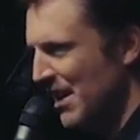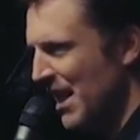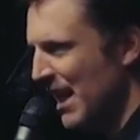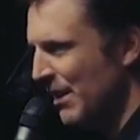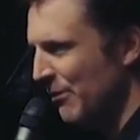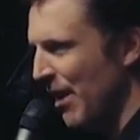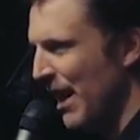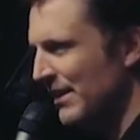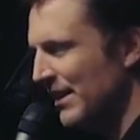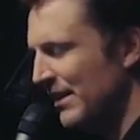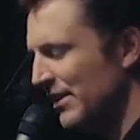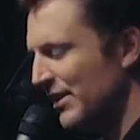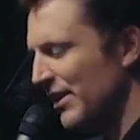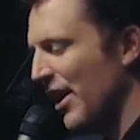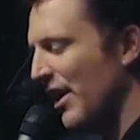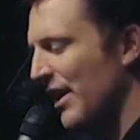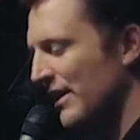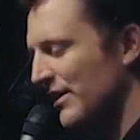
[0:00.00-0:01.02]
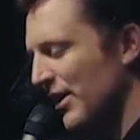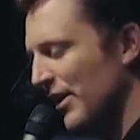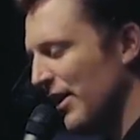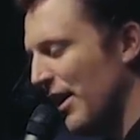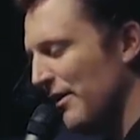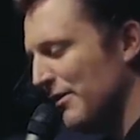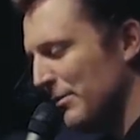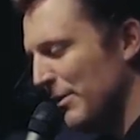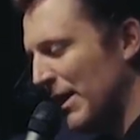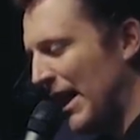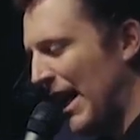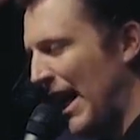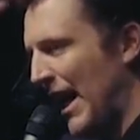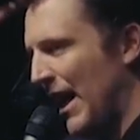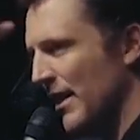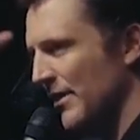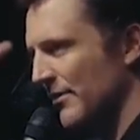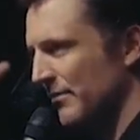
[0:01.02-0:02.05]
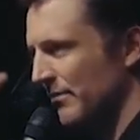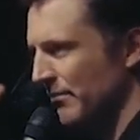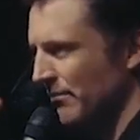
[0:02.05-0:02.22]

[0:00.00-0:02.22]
And right as he started, he took off his big hat.